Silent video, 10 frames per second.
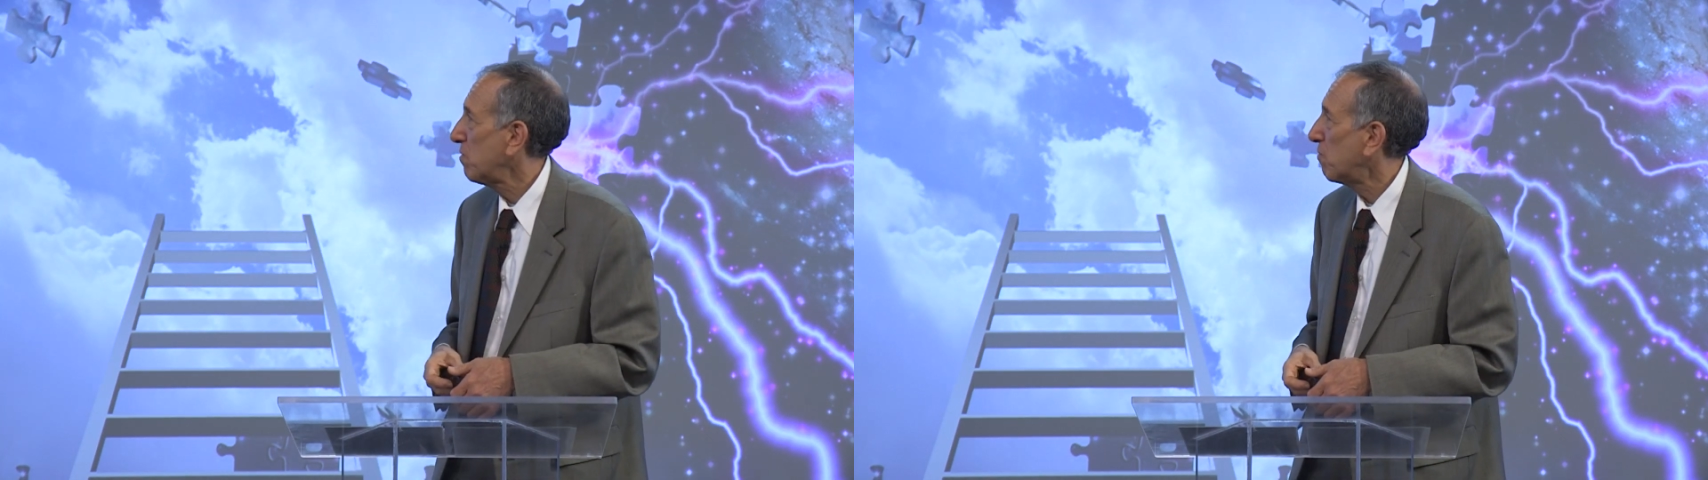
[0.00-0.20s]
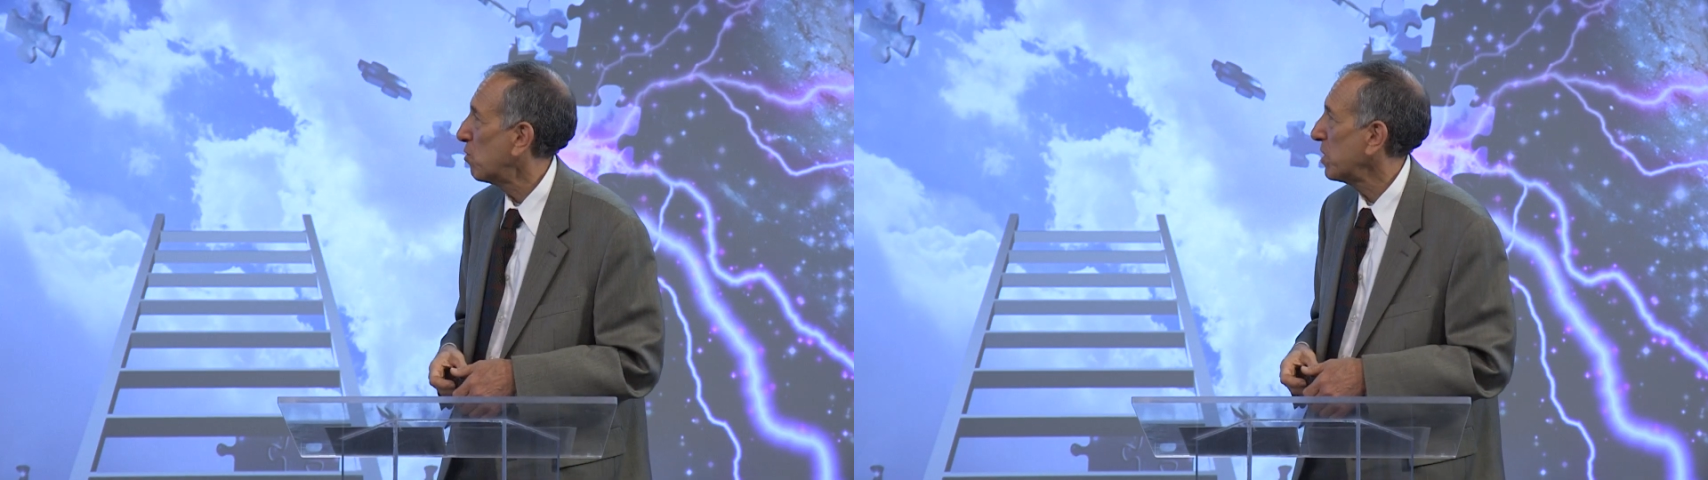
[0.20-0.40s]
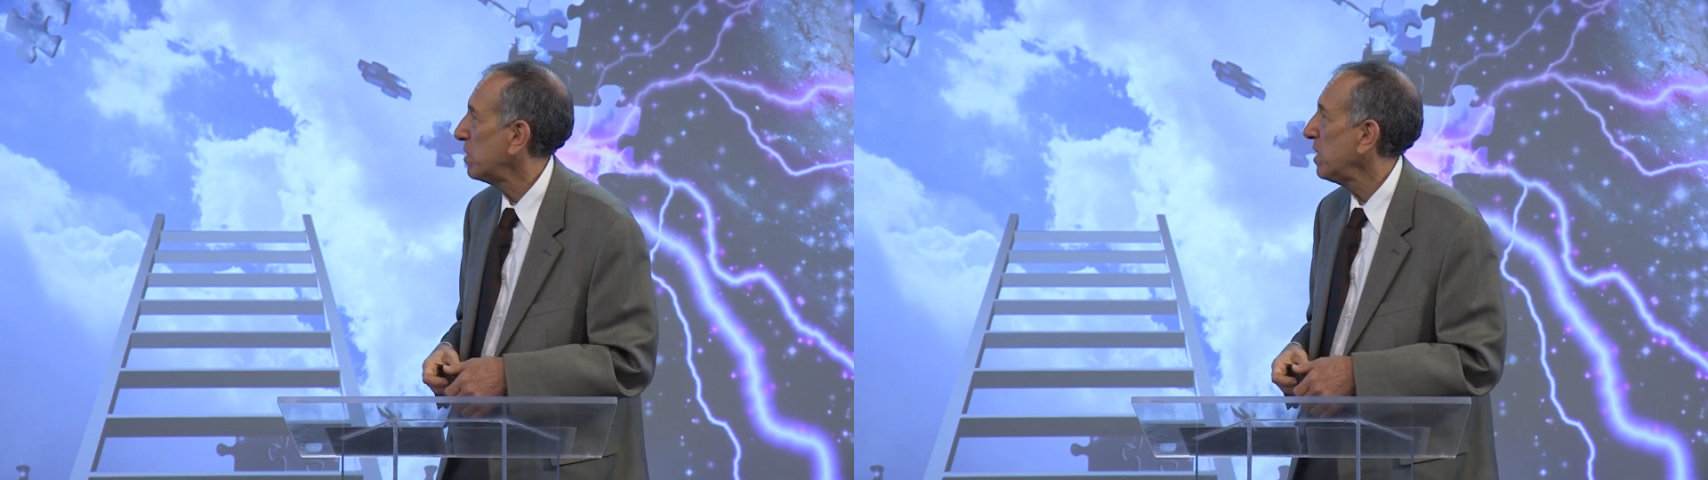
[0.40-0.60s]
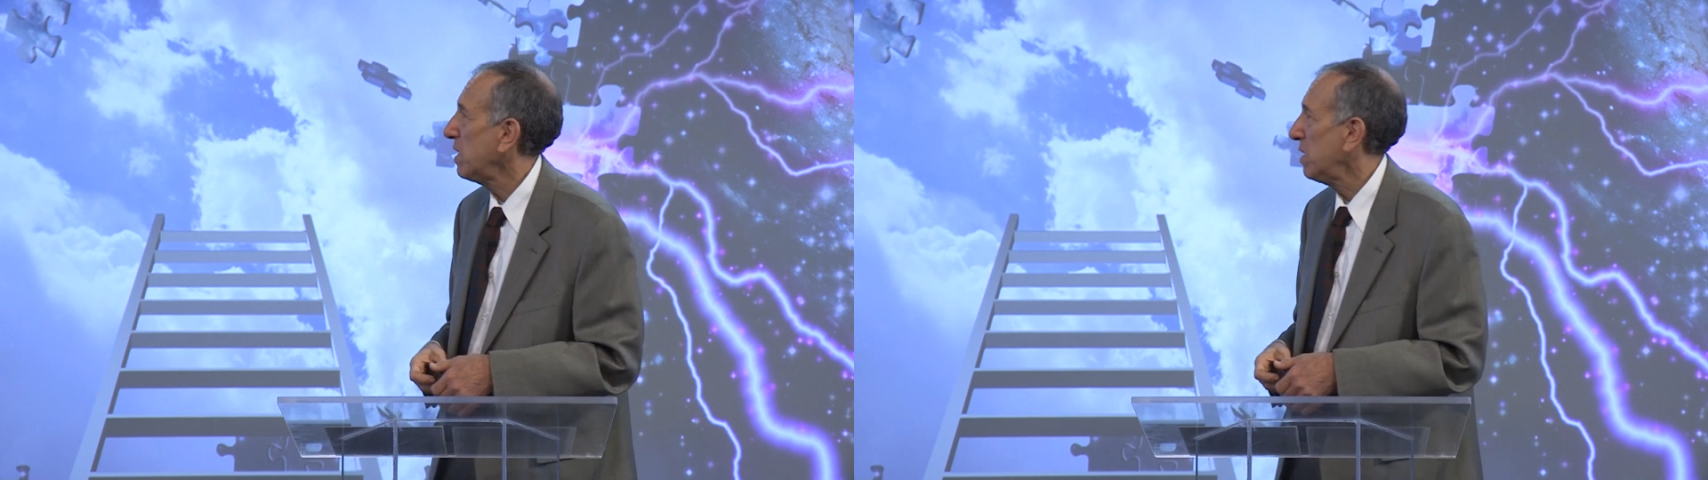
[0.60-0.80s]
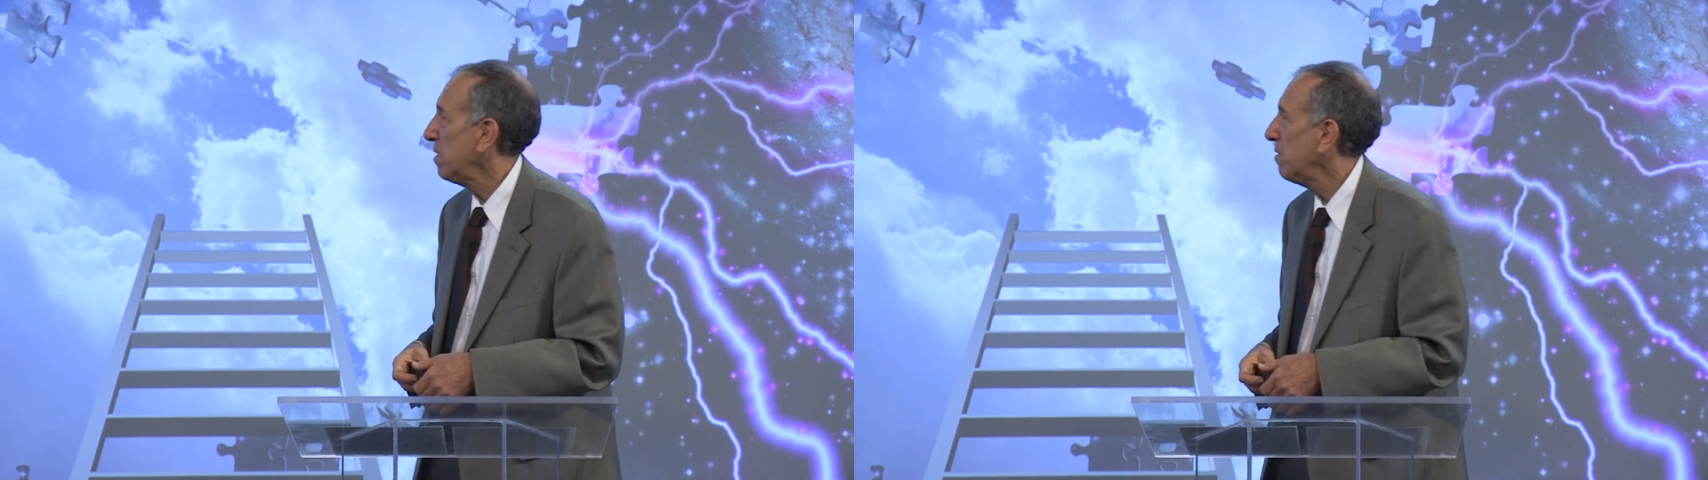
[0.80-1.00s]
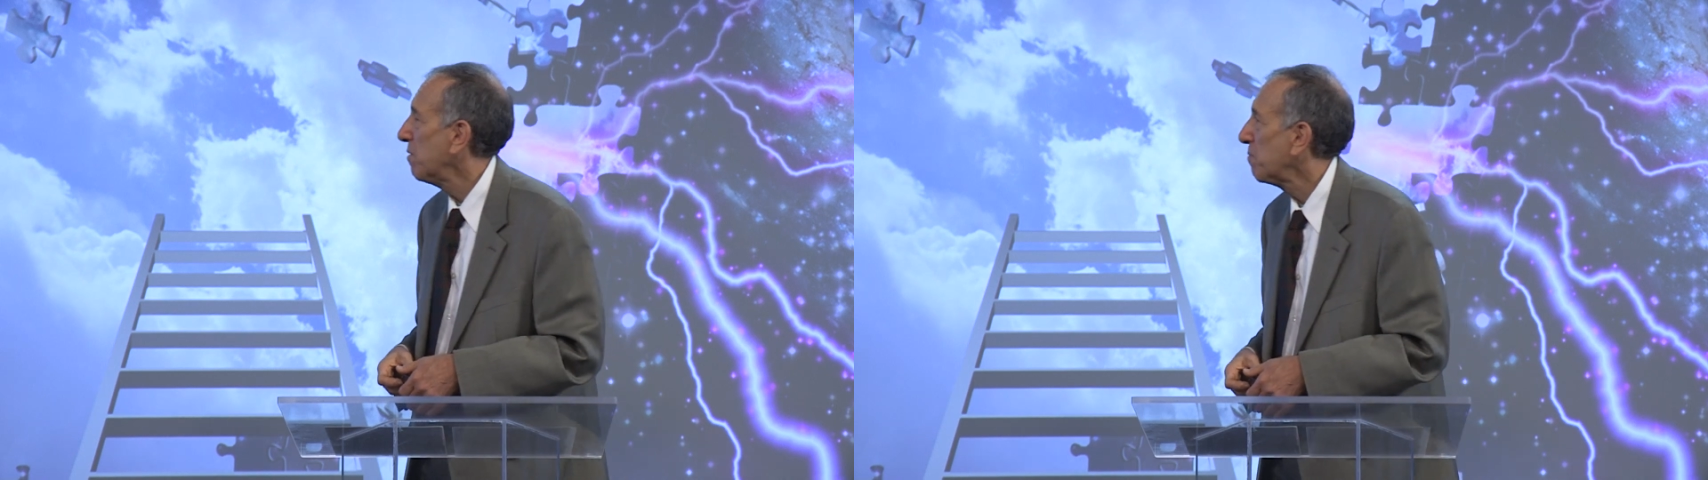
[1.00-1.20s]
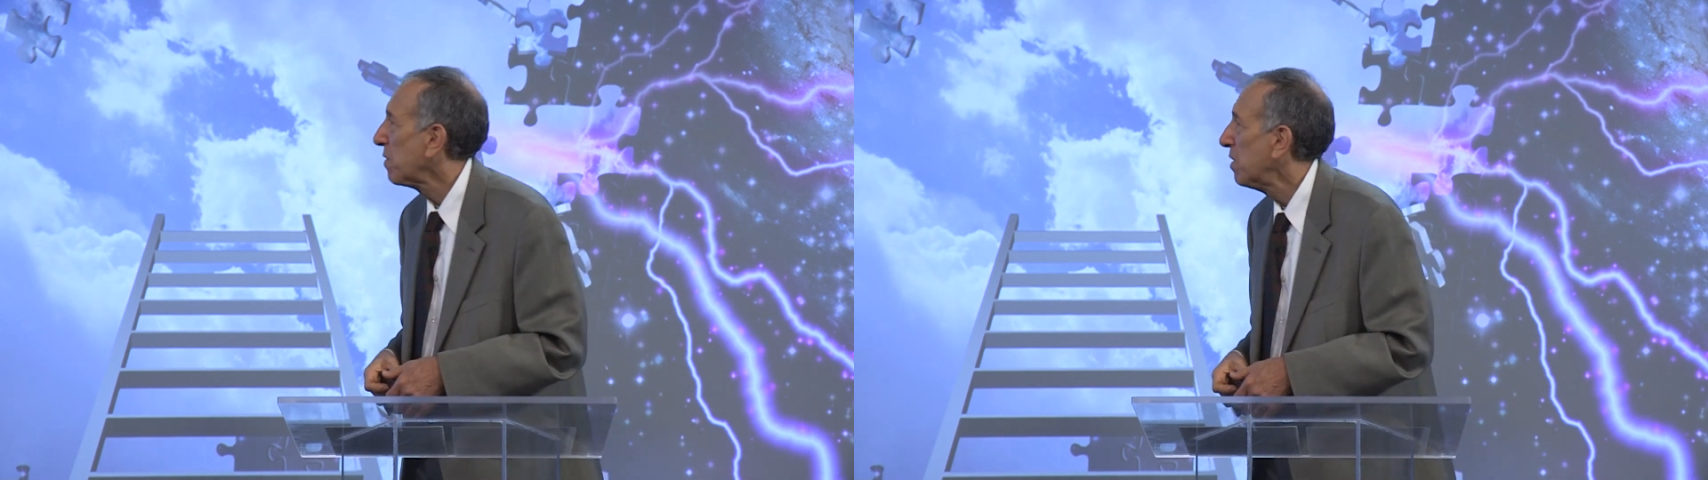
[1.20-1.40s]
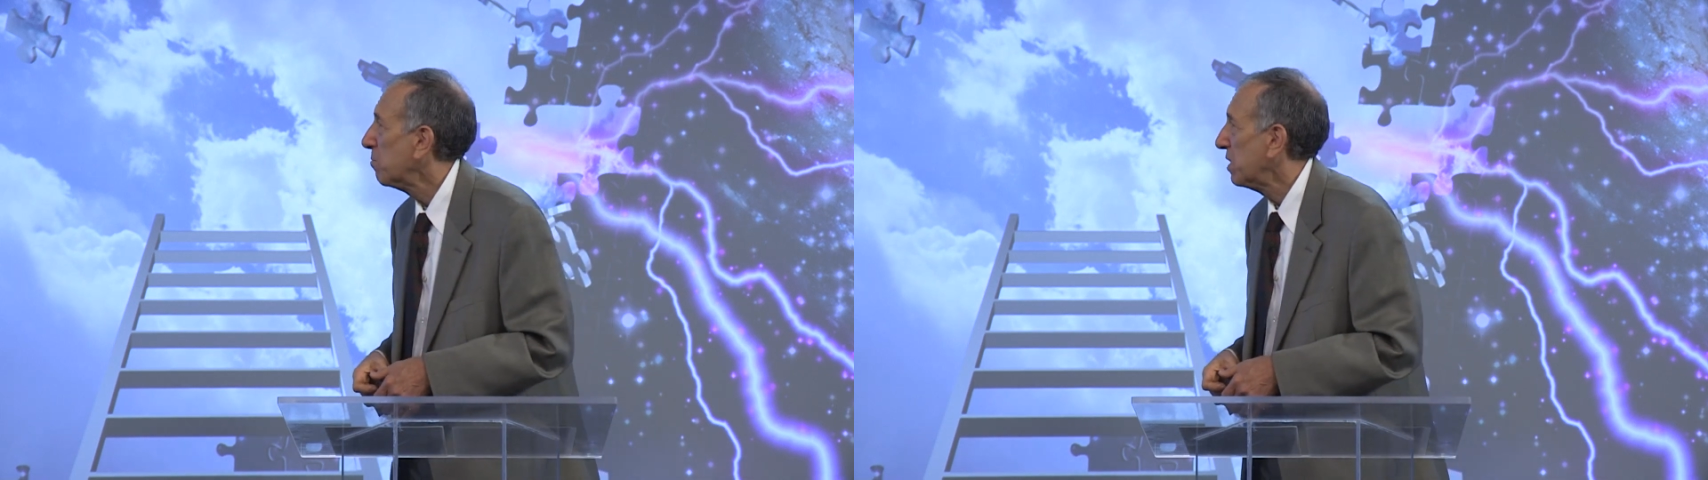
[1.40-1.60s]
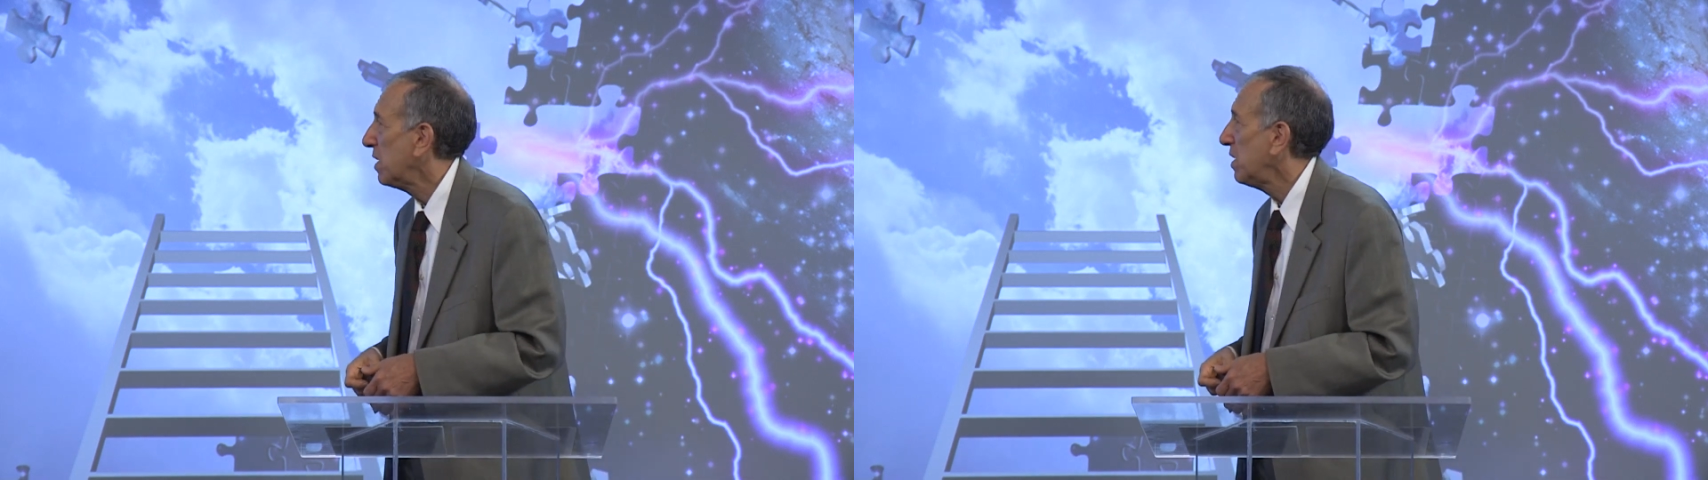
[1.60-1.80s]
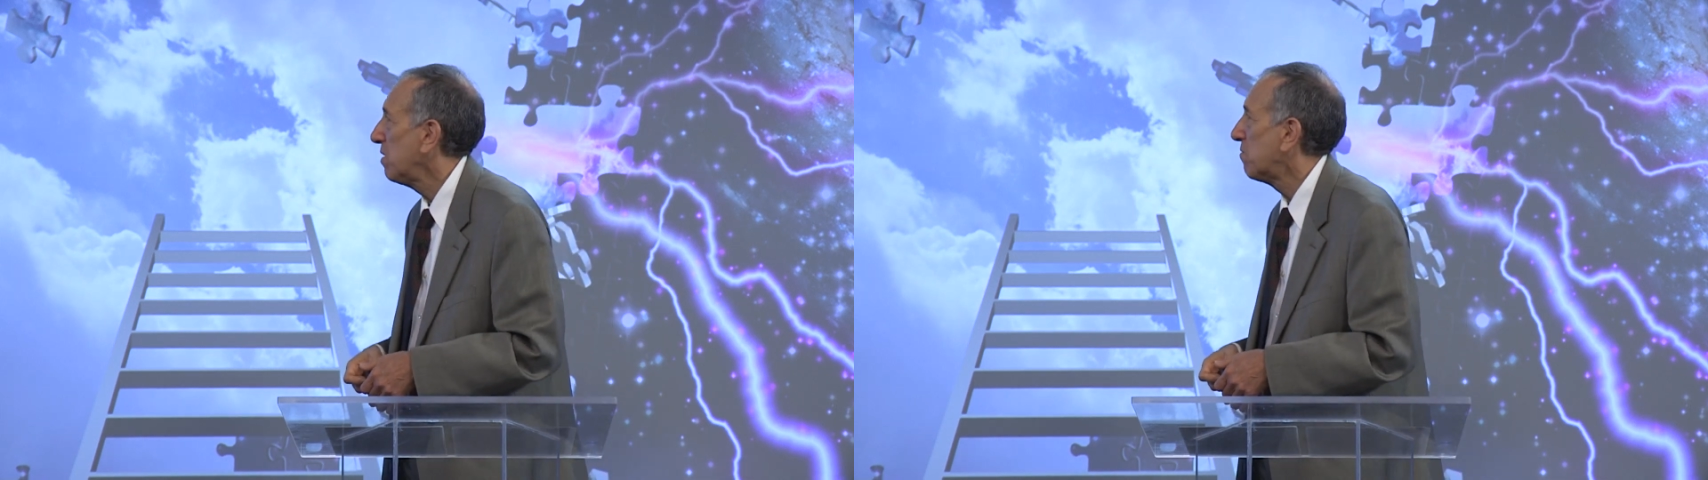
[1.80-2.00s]
14,
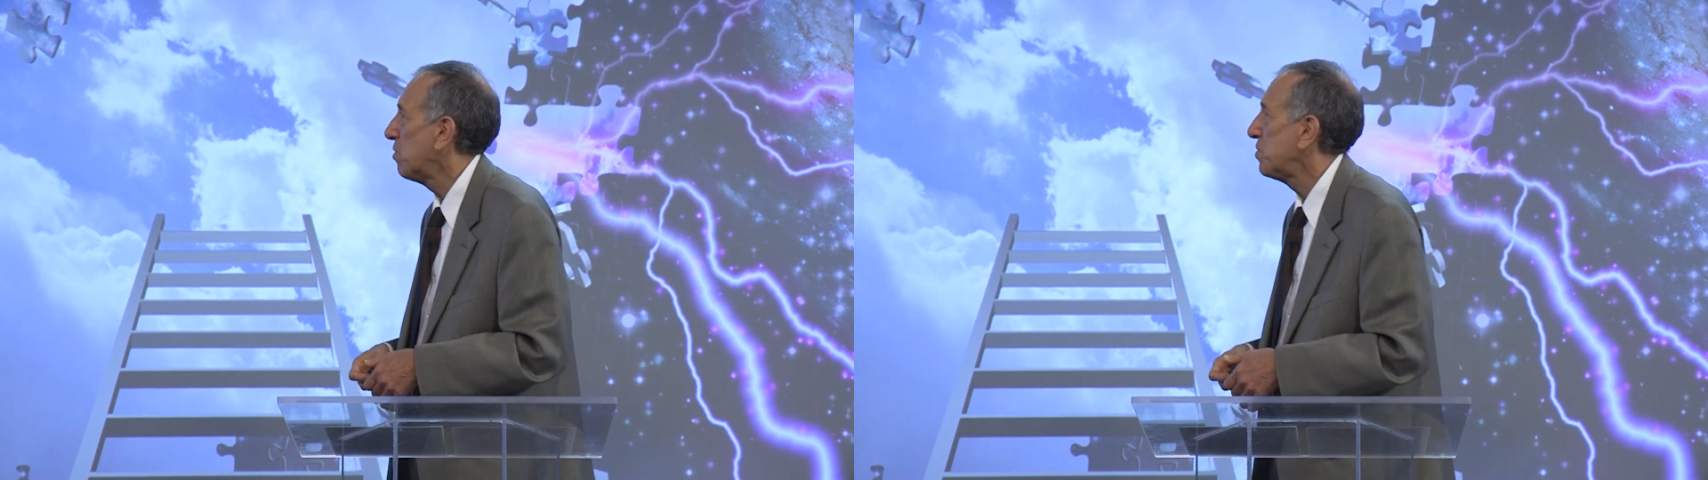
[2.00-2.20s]
beginning in verse